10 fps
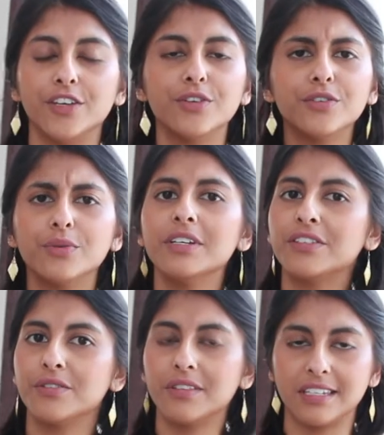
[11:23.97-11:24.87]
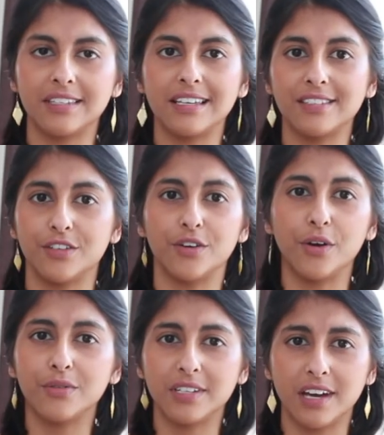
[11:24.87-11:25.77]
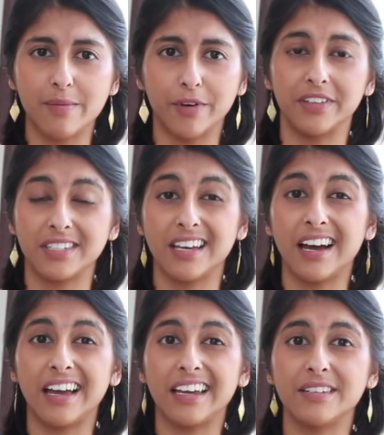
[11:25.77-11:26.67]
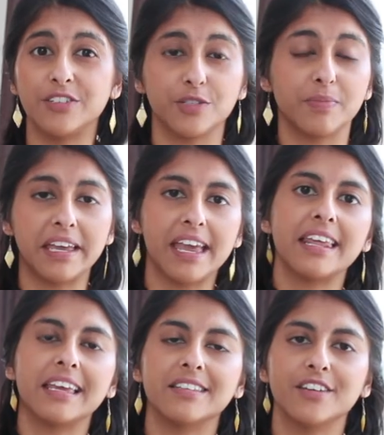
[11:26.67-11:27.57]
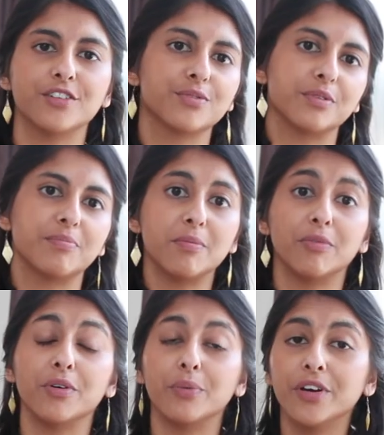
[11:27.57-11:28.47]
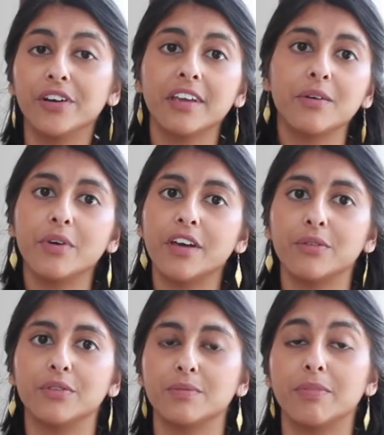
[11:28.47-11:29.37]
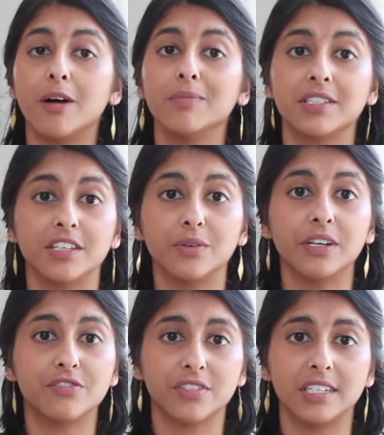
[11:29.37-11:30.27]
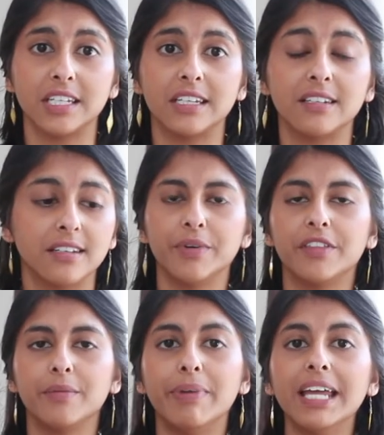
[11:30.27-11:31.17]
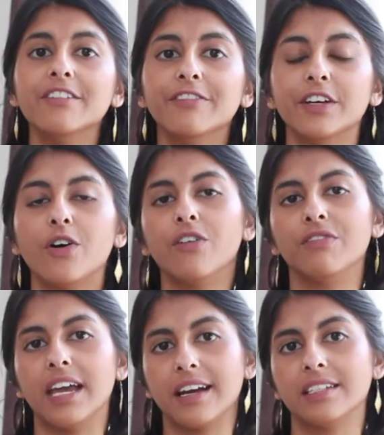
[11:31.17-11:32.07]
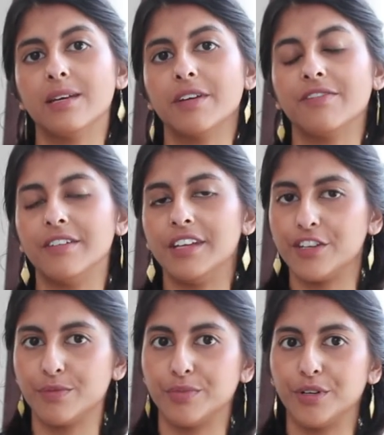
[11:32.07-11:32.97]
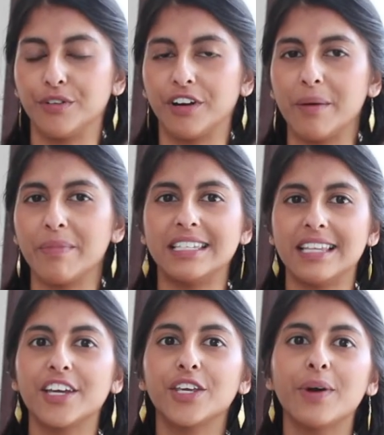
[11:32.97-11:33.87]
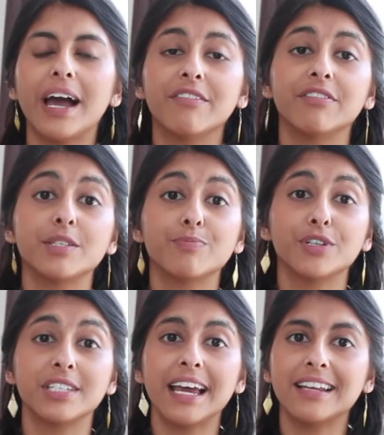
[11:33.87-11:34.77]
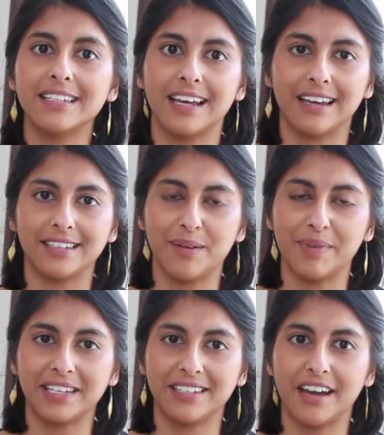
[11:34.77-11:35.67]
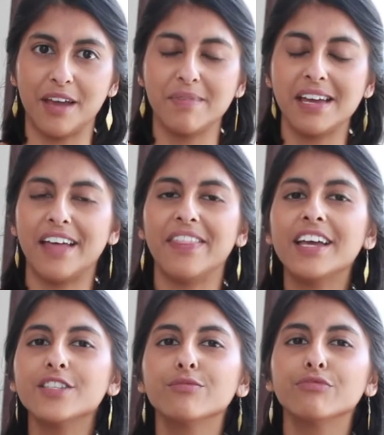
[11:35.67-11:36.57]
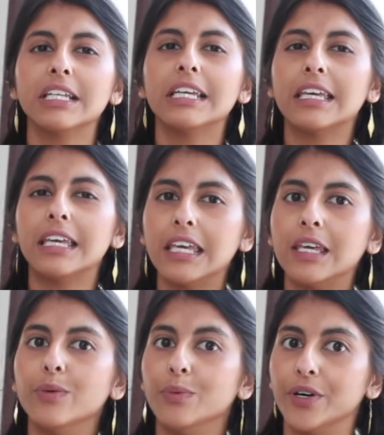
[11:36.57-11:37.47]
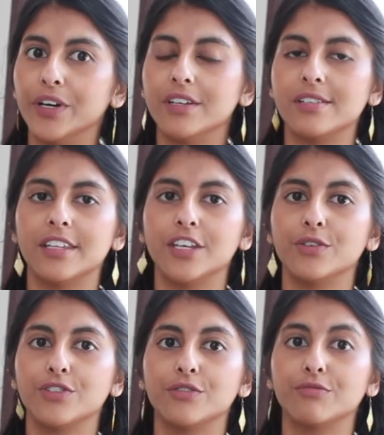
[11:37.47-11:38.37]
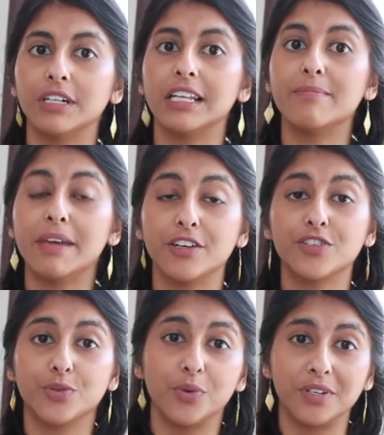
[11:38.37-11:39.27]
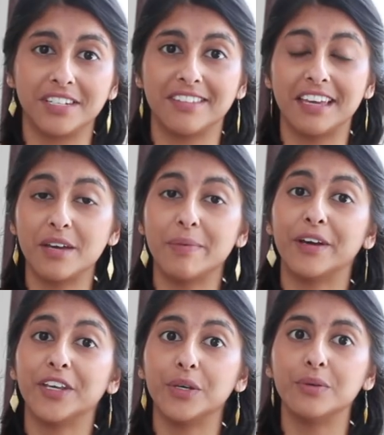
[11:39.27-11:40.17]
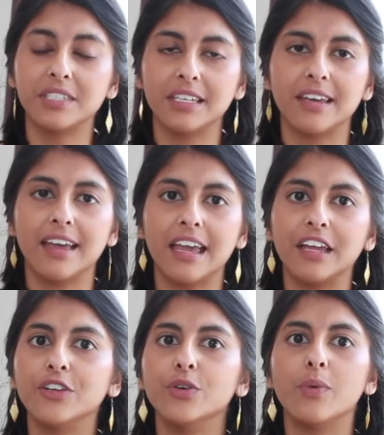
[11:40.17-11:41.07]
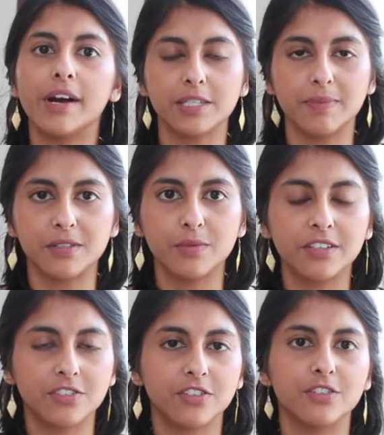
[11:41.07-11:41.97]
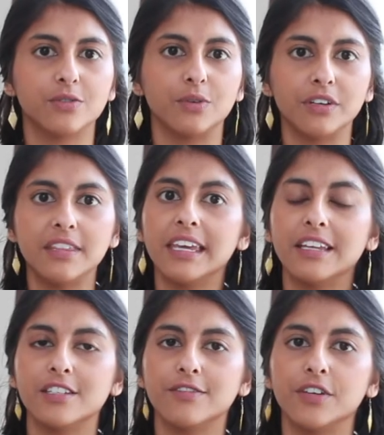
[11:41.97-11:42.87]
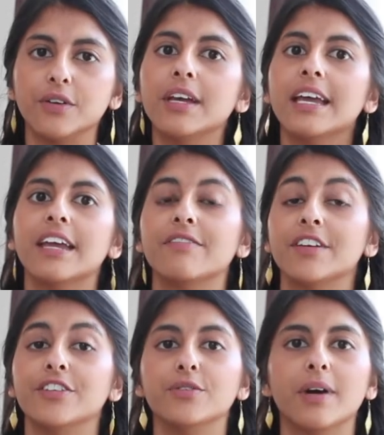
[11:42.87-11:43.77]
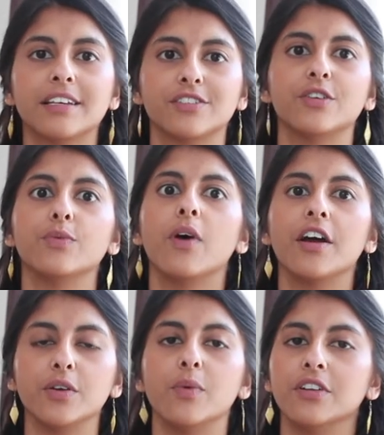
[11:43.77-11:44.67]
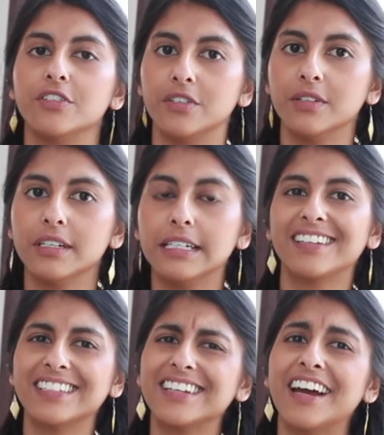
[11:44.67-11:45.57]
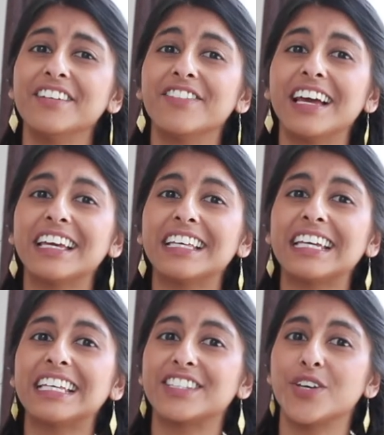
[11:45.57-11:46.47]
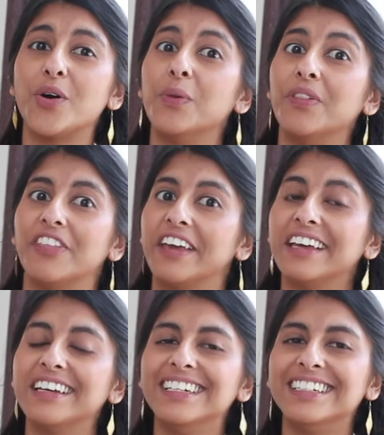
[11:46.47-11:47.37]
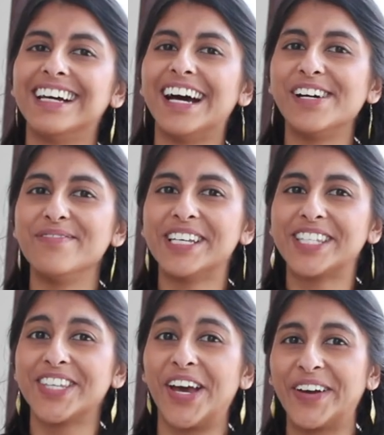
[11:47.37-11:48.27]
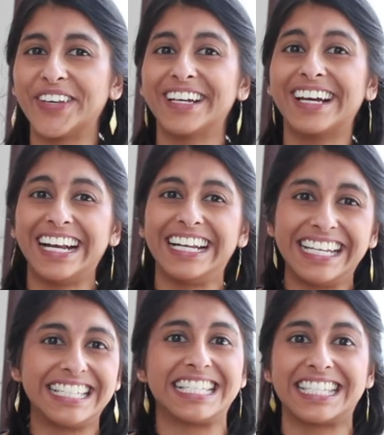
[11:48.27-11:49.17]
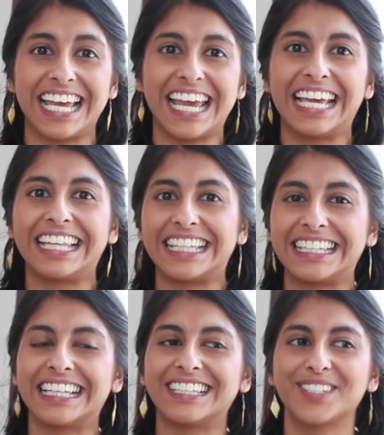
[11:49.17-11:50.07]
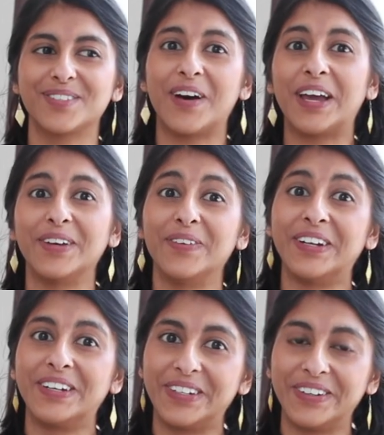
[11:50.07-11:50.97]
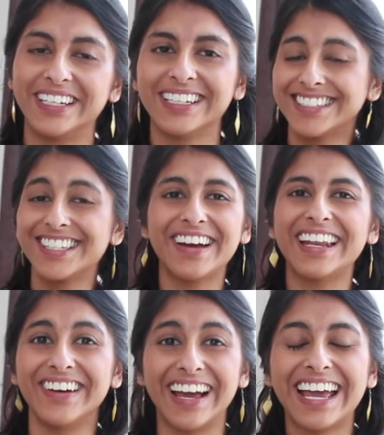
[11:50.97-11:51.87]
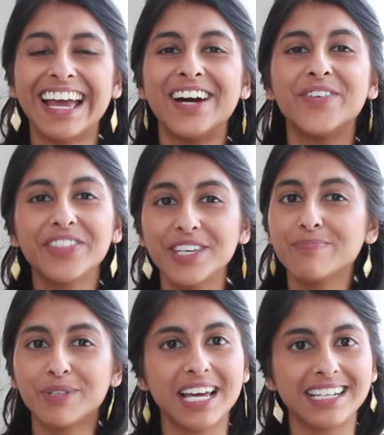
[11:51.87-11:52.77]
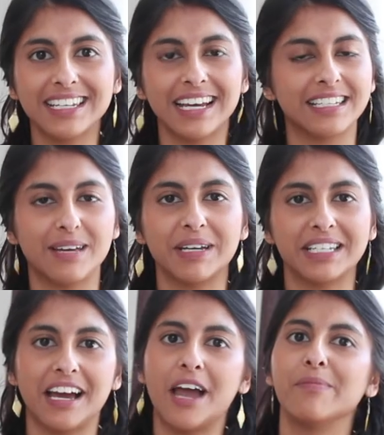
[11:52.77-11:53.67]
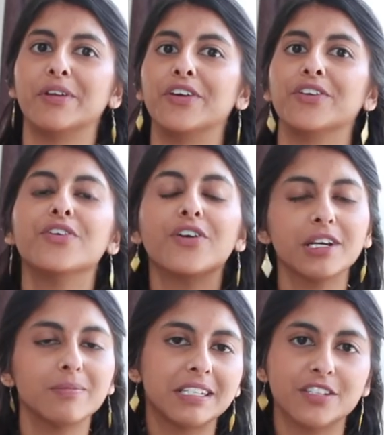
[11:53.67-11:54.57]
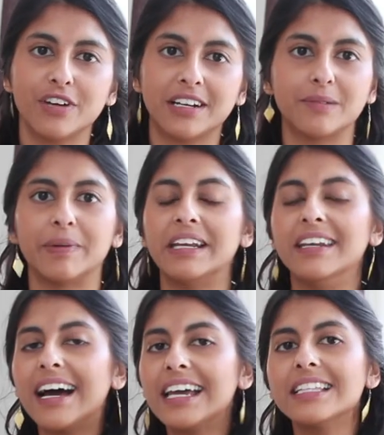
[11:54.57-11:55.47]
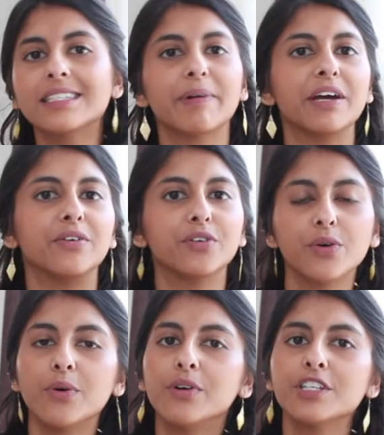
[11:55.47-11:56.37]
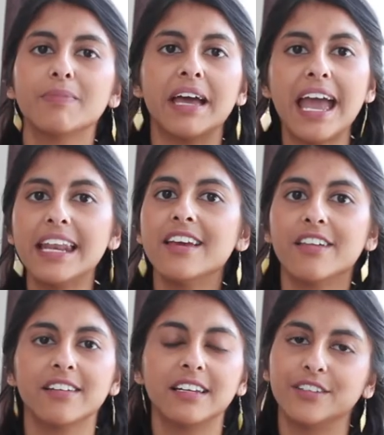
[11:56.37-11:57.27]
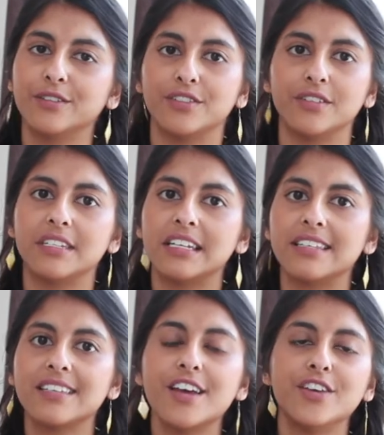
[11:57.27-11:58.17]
You can always do these things in your own time on the side, just by getting in touch with people you're working with or departments that you're interested in. But the benefit of the academic foundation program is that you have this protected academic time, and that is a really key word that you should really make sure to think about using in your white space questions or in the interview if they do ask you why you want to do it, because it's kind of like its whole thing, so you kind of need to say that that's why you want to do it. So anyway, with this protected academic time, you know, you're not going to be distracted by nights, by on calls, by any other clinical duties.